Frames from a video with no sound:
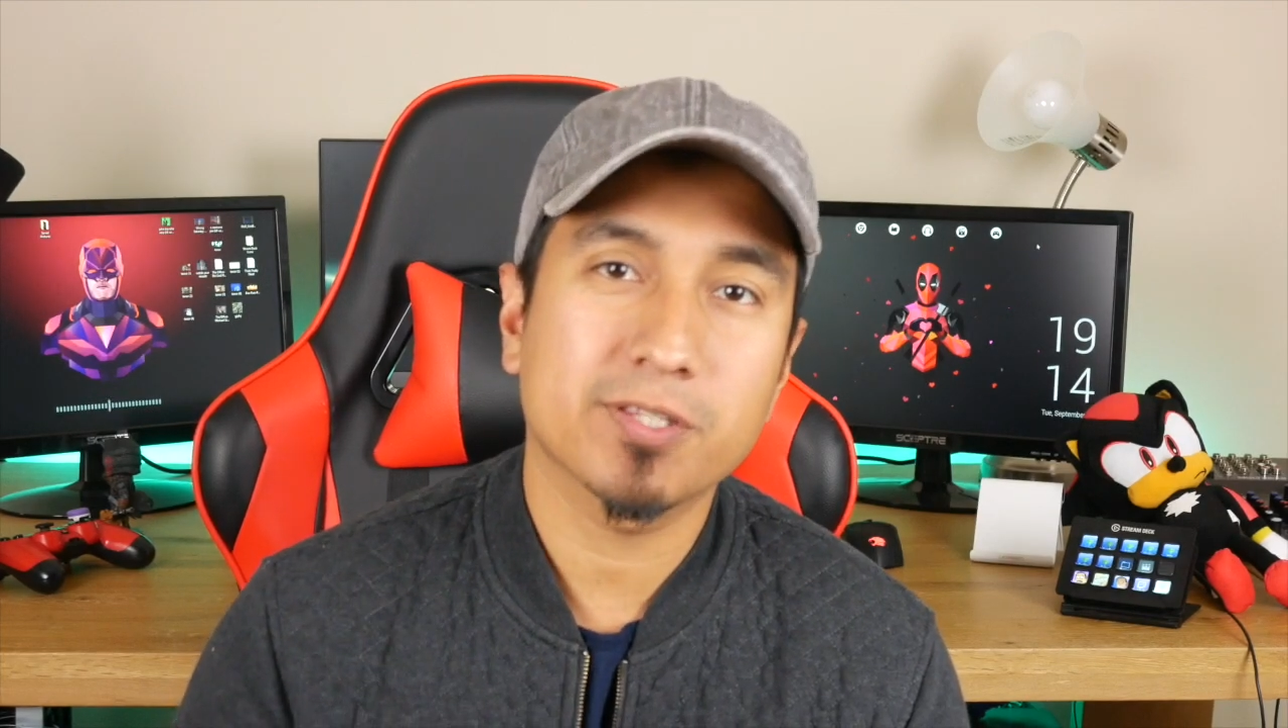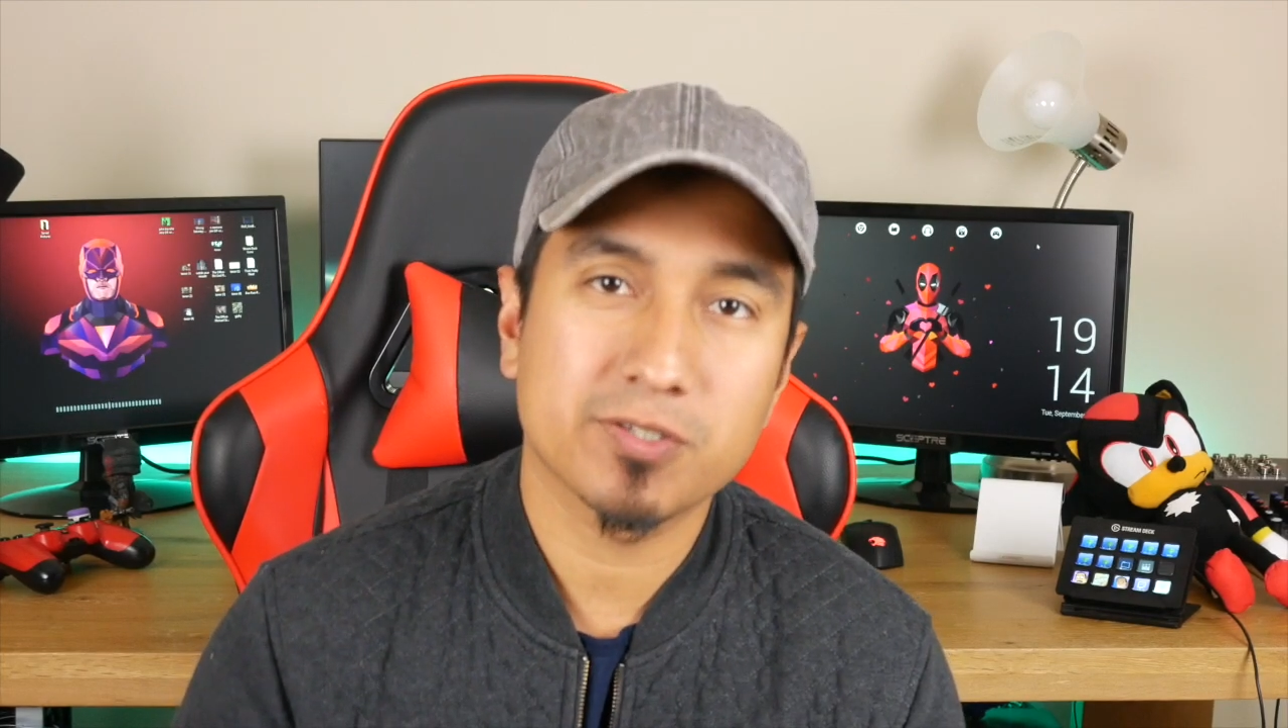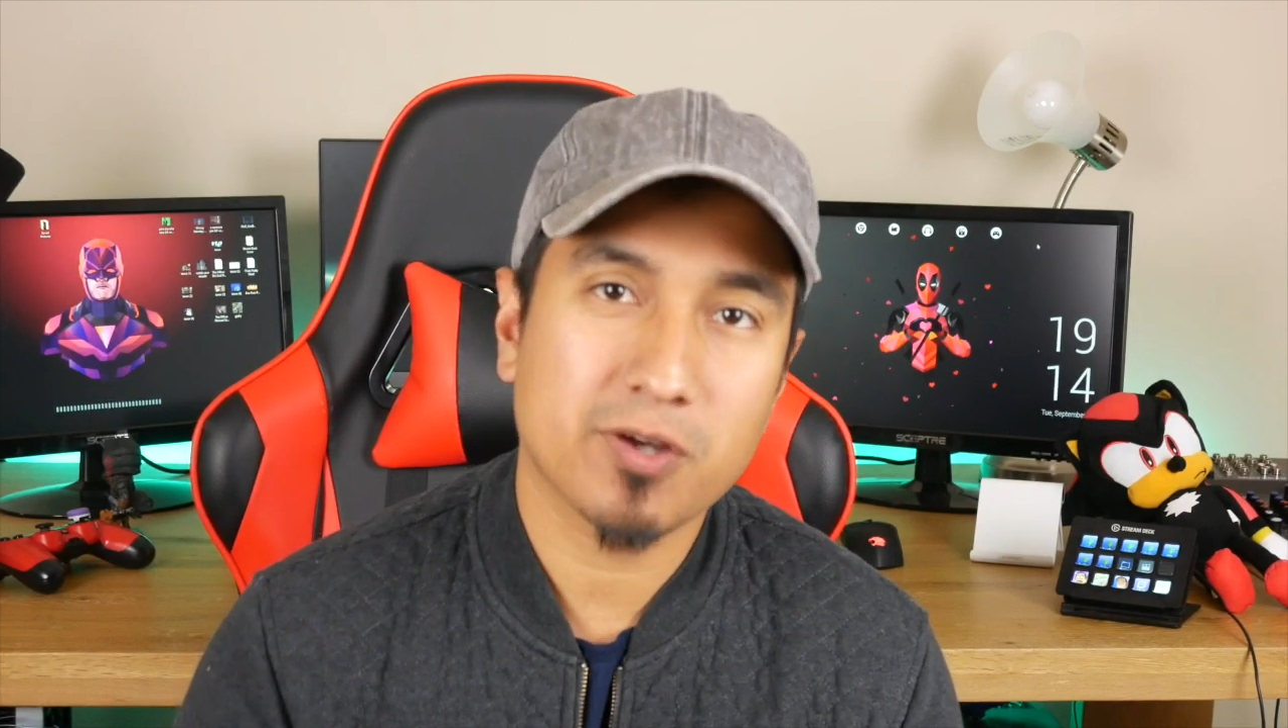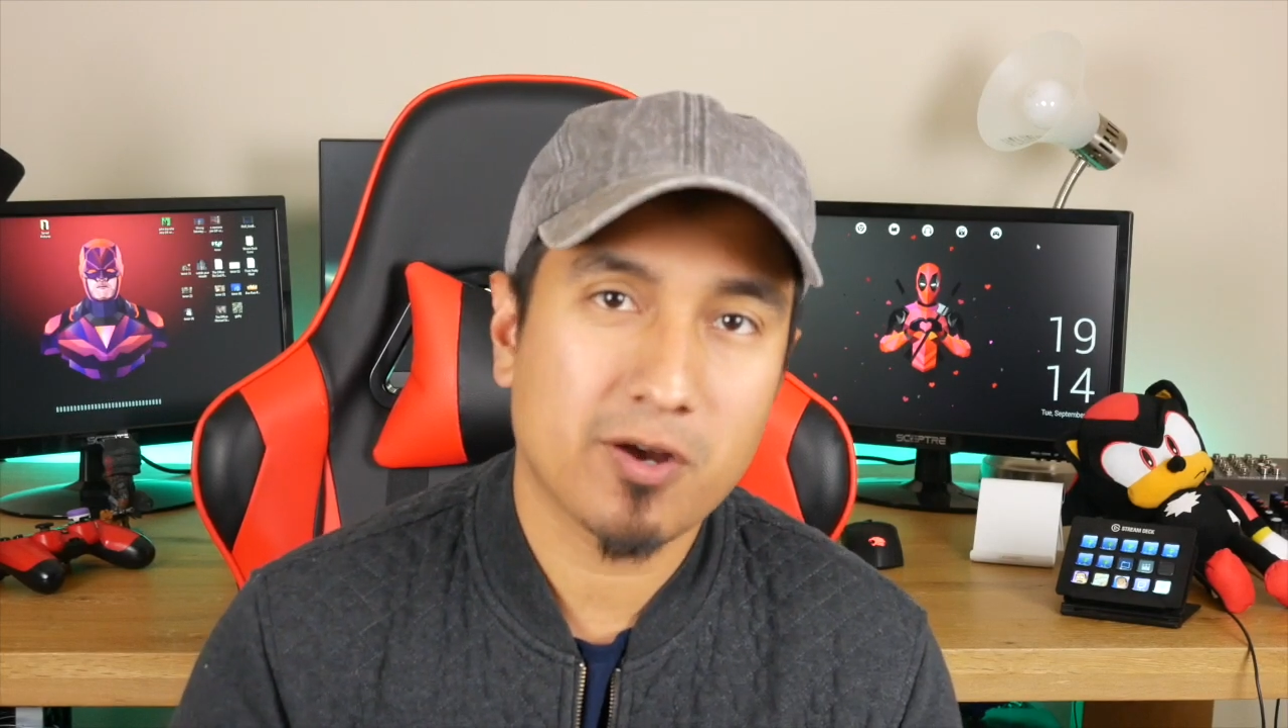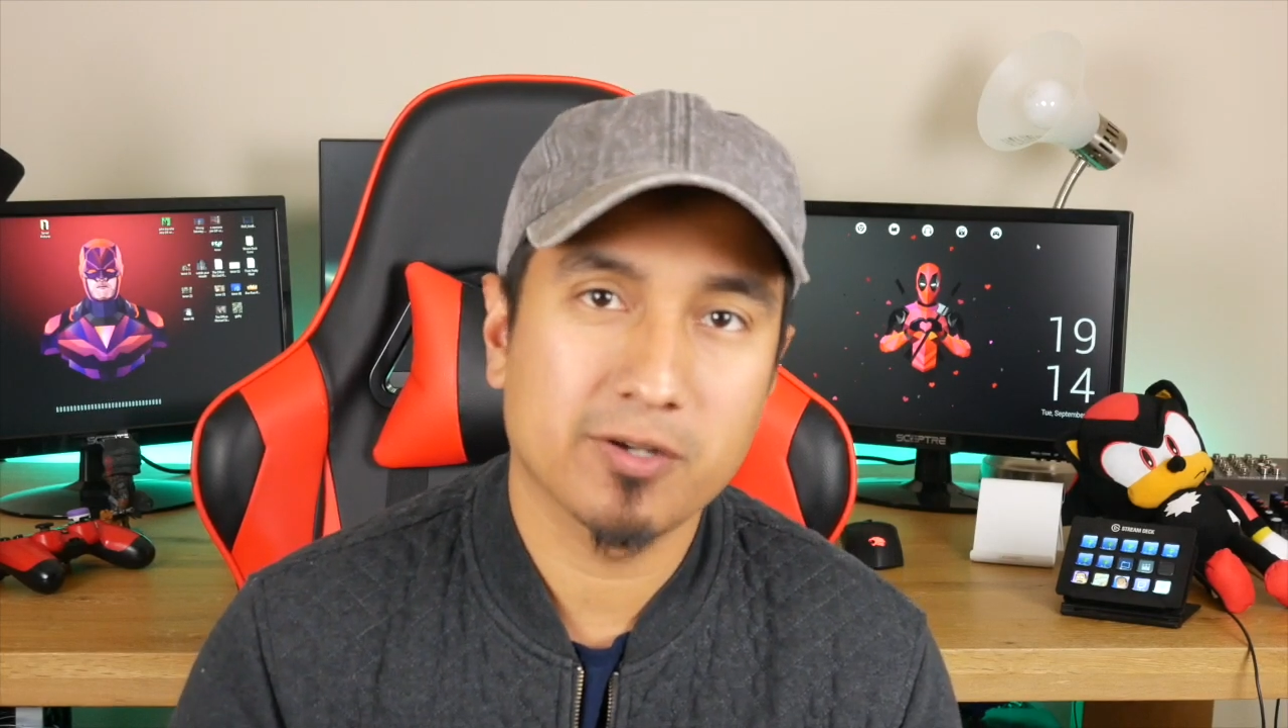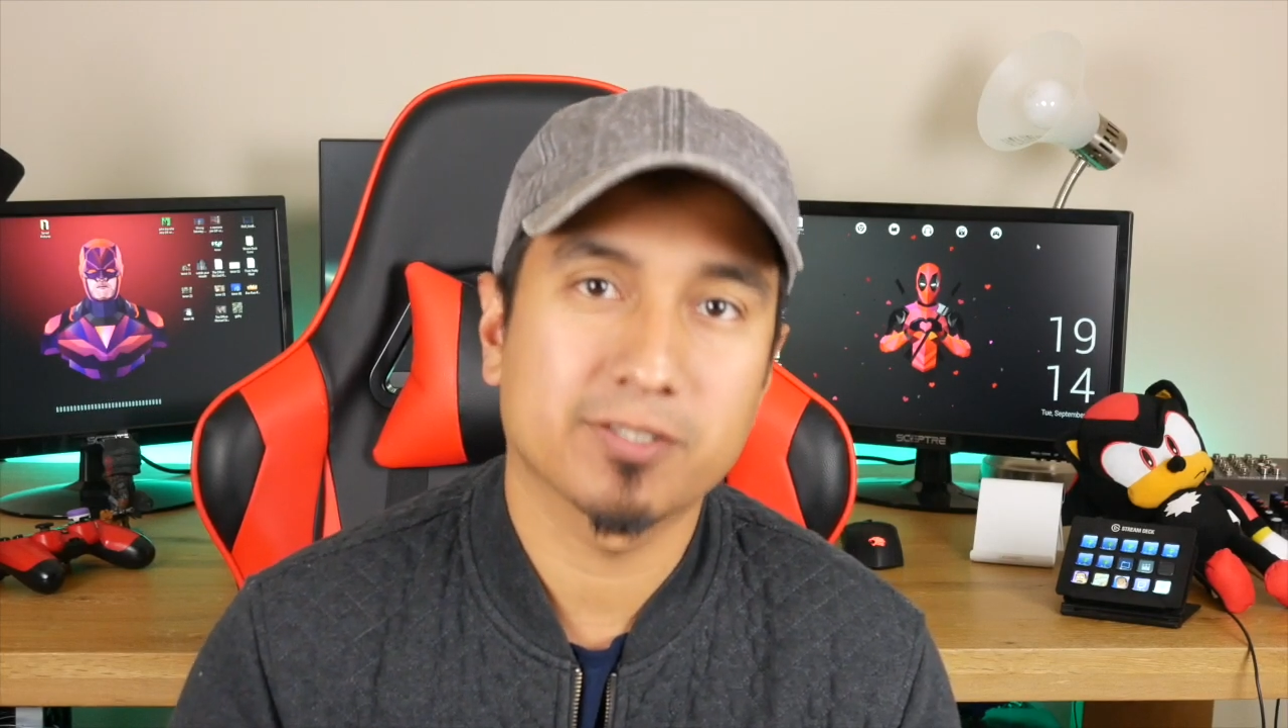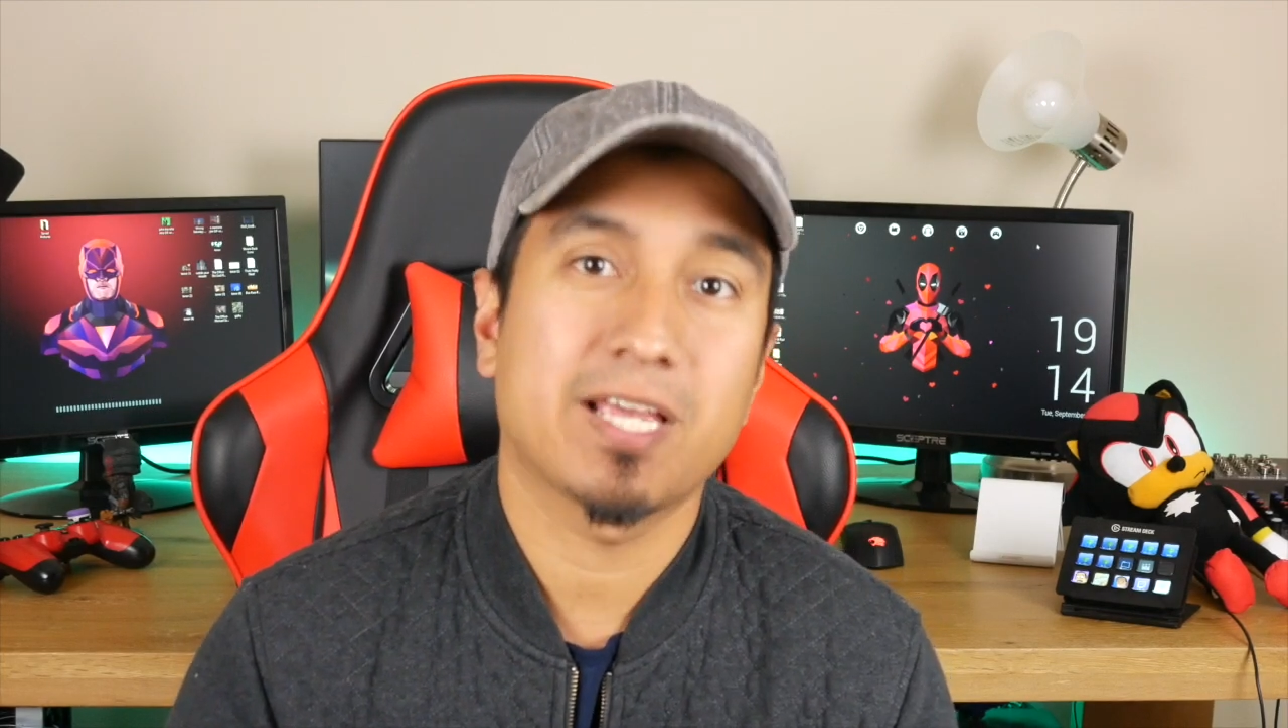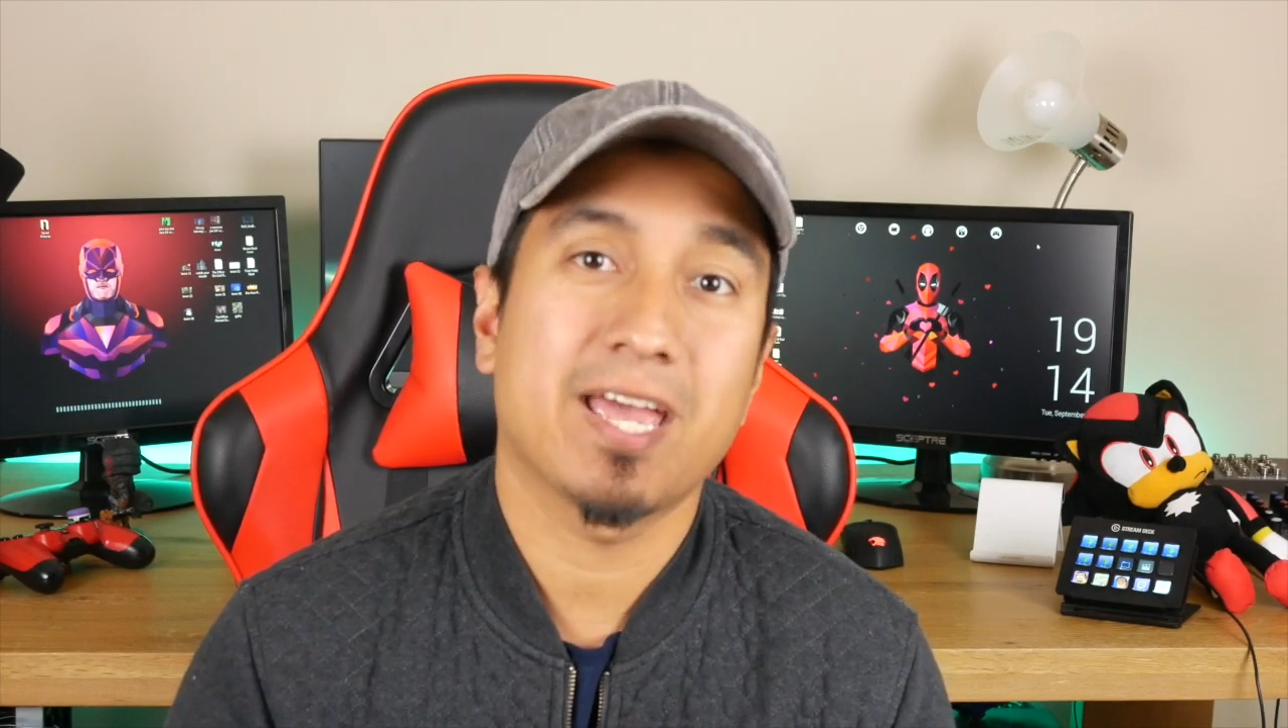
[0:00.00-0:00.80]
songs